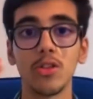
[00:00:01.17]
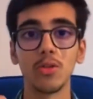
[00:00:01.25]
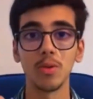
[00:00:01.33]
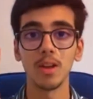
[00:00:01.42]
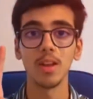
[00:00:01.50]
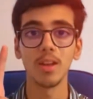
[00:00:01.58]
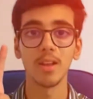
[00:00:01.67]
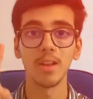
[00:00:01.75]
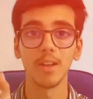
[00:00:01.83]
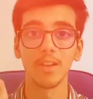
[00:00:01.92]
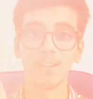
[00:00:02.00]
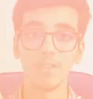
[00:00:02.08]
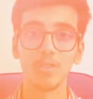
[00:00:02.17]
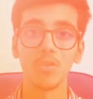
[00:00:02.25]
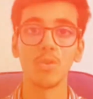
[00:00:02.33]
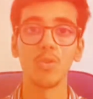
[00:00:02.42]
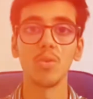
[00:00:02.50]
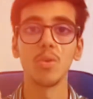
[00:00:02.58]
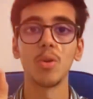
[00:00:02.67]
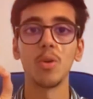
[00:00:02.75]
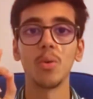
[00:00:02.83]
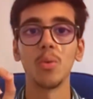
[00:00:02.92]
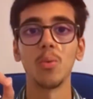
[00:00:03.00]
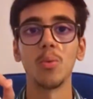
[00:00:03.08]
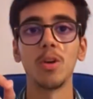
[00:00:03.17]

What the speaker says: got my GCSE results for the 2023